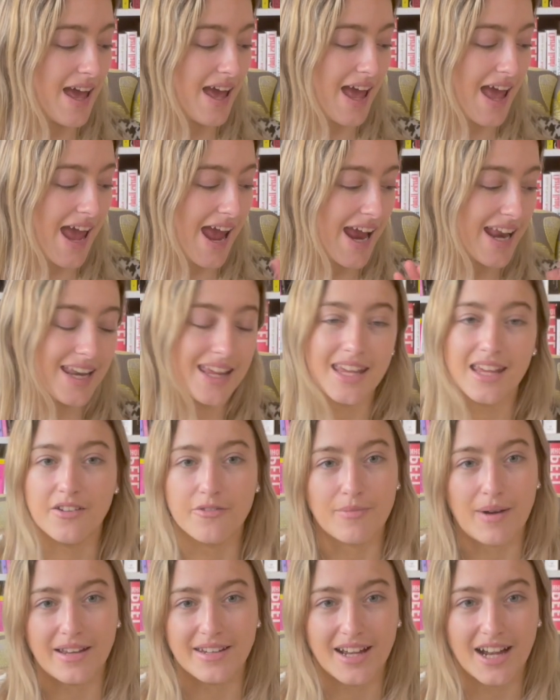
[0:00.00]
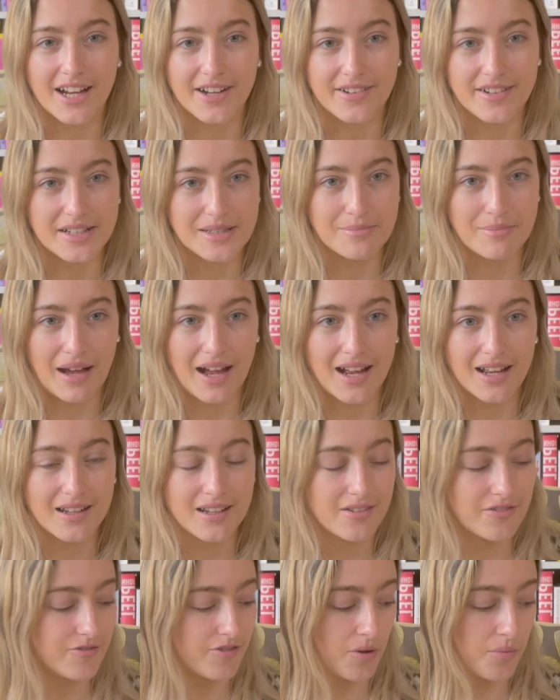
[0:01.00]
any of my diaries back
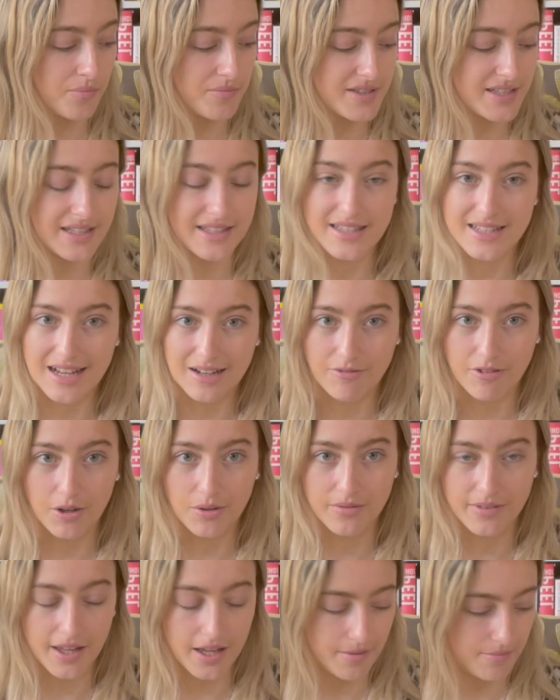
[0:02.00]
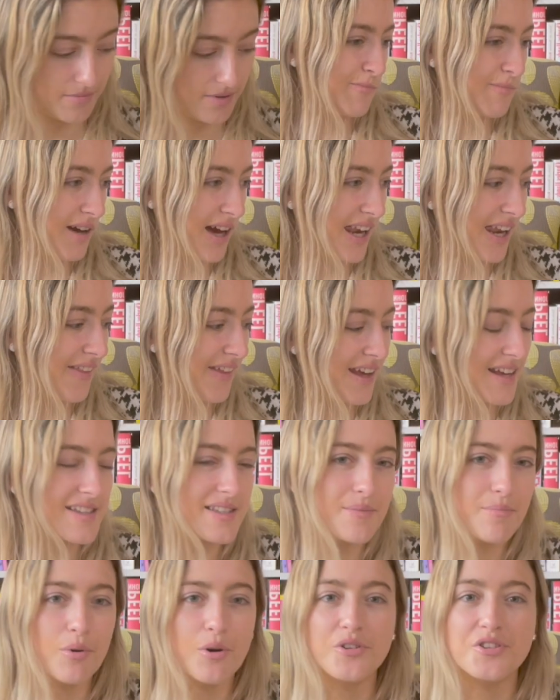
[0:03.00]
from since I wrote them. And I think it's
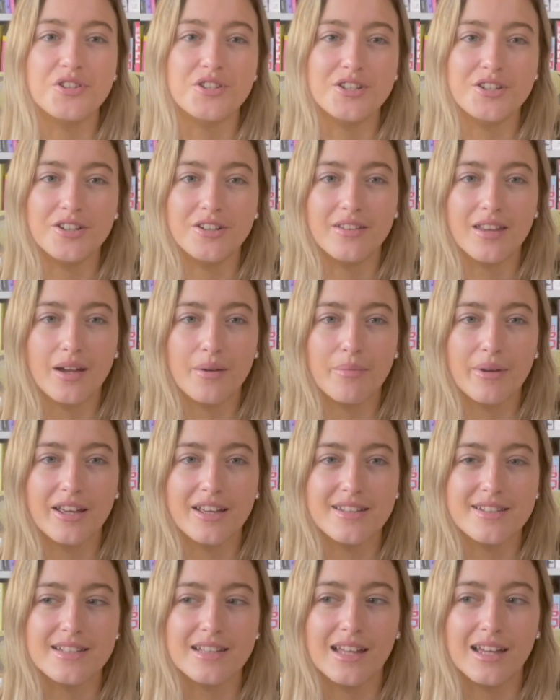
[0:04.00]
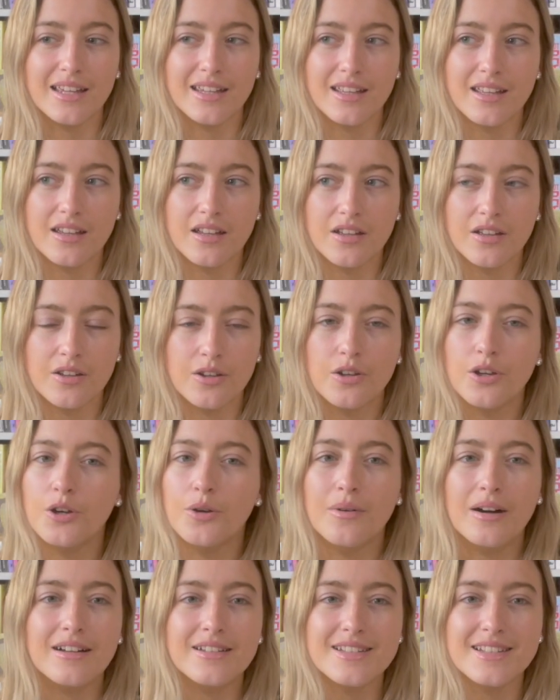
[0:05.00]
important to do that because, like,
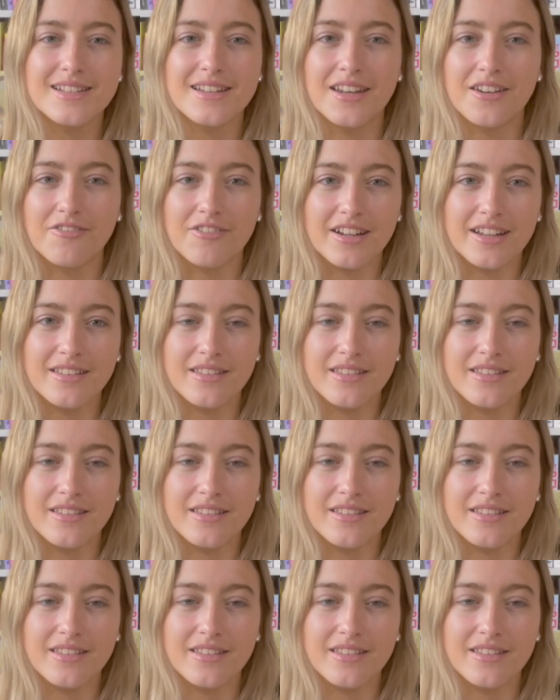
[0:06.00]
who else is going to read